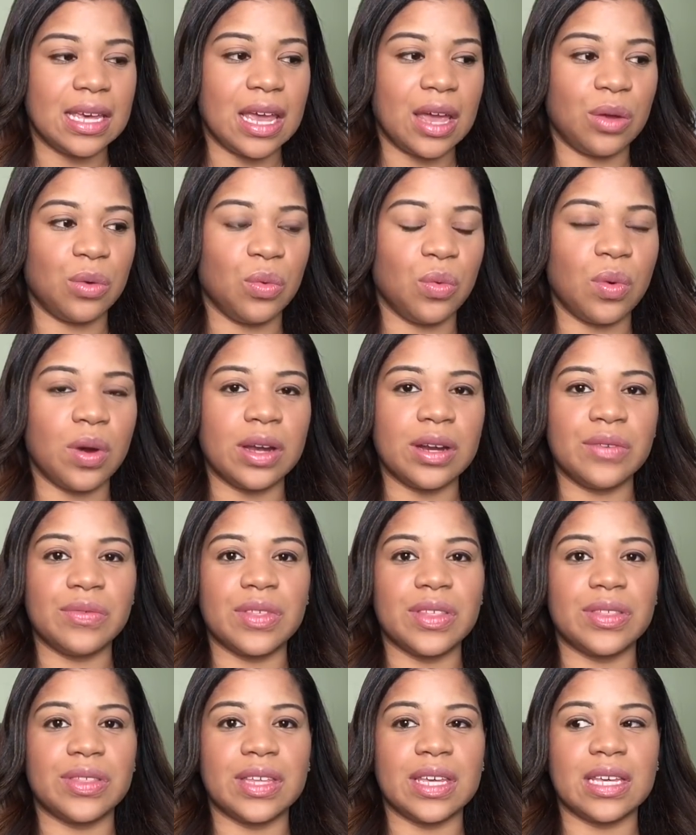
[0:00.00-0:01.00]
And one of
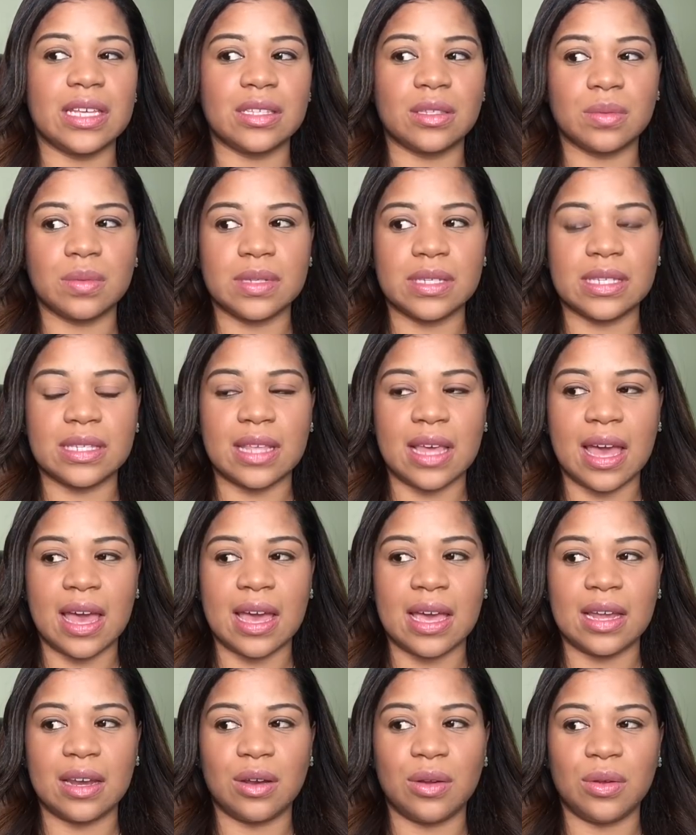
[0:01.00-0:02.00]
the things was
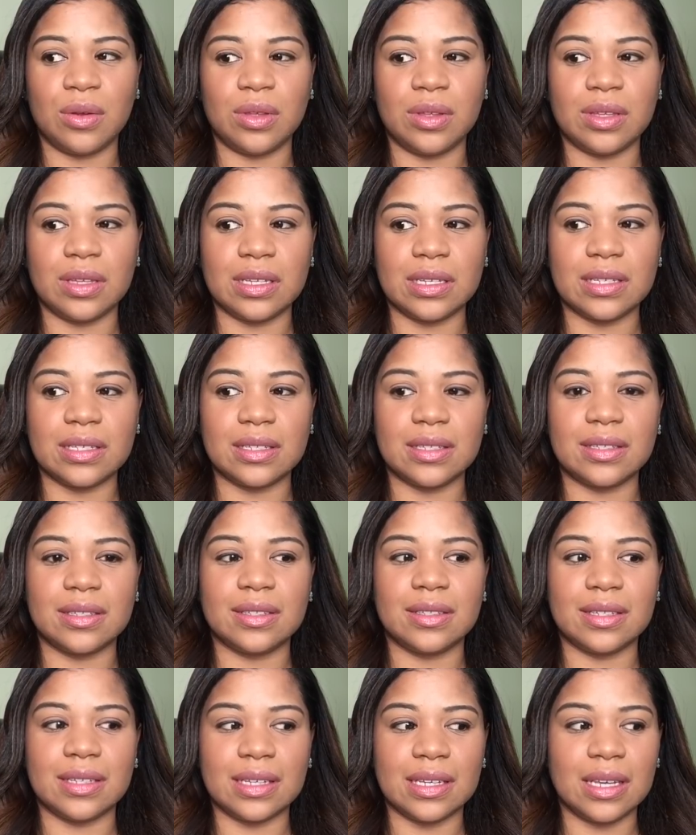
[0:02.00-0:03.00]
that
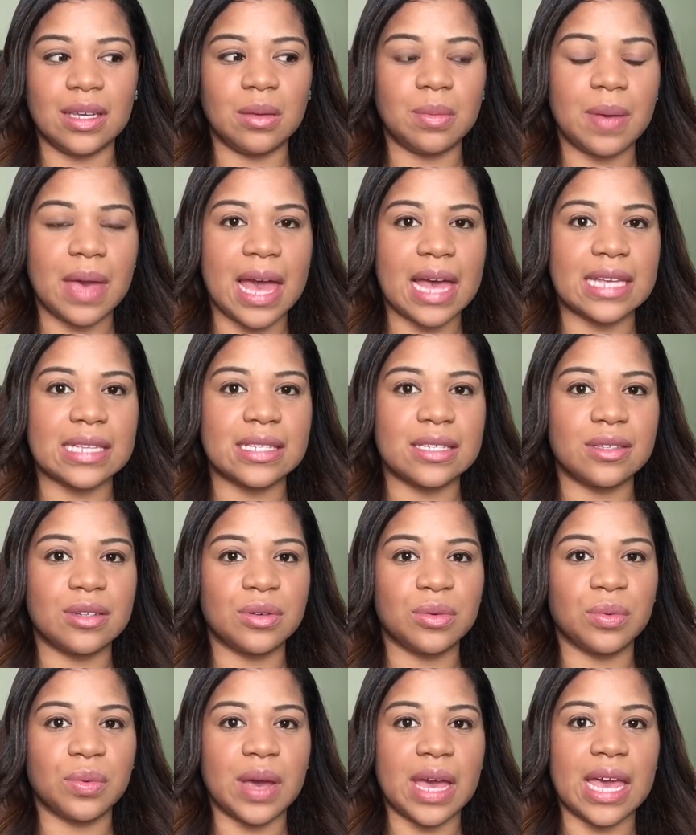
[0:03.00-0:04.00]
he passed
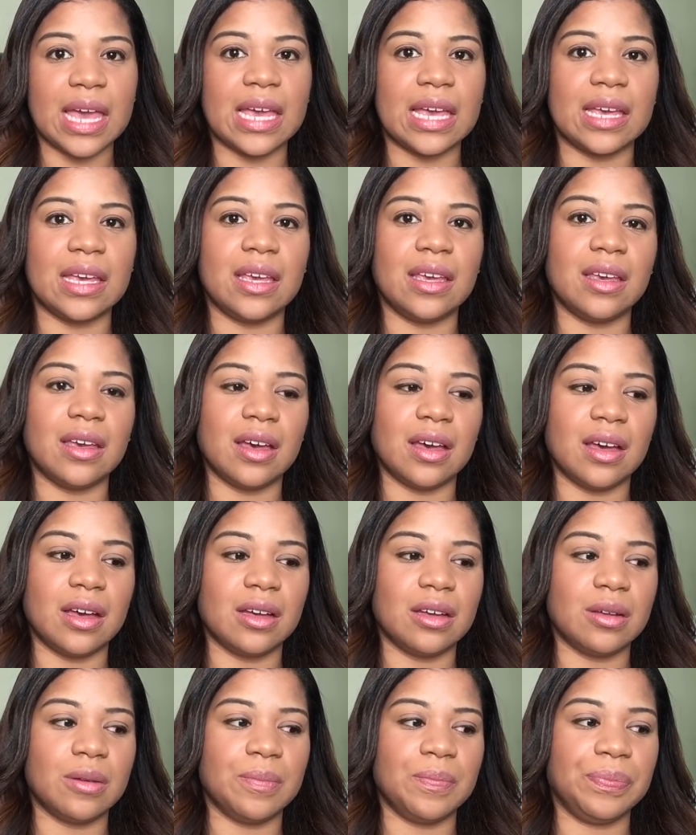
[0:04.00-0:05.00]
away
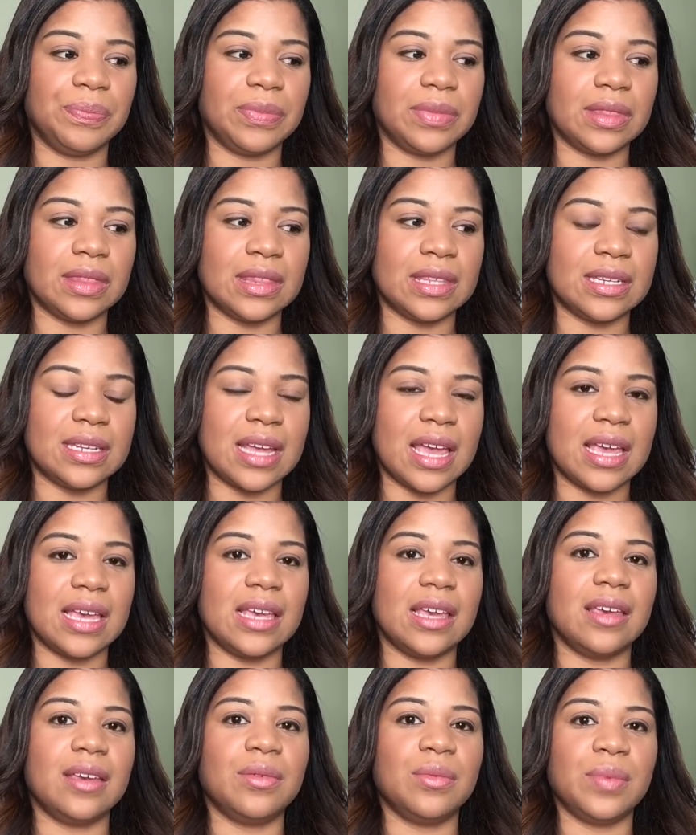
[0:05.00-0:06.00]
the
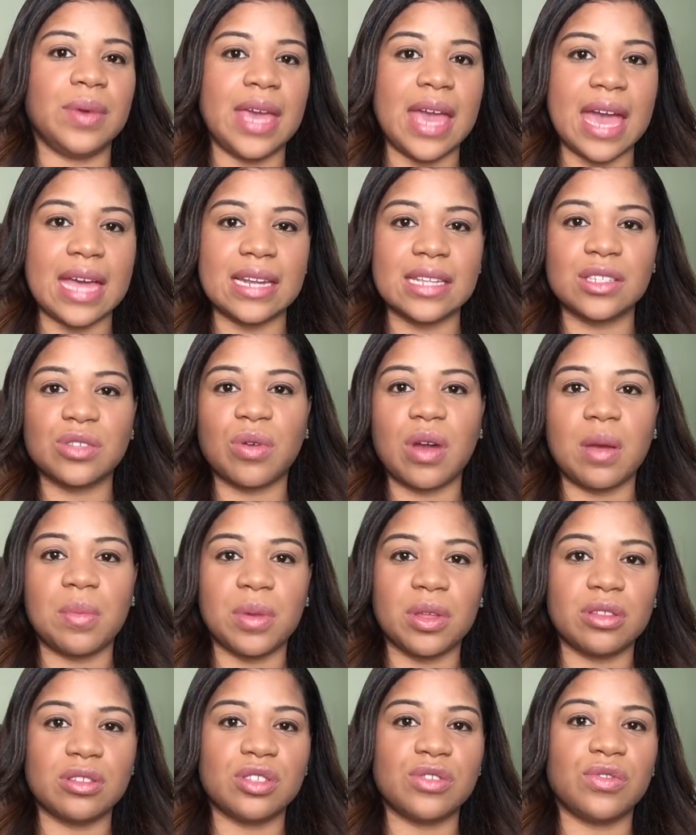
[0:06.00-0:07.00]
day we had his
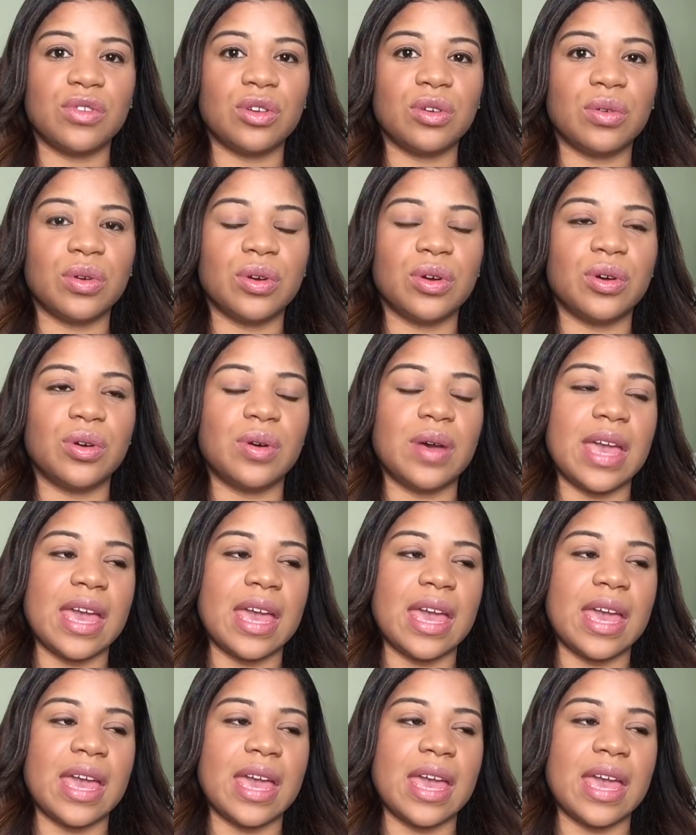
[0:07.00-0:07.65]
grandmother's funeral.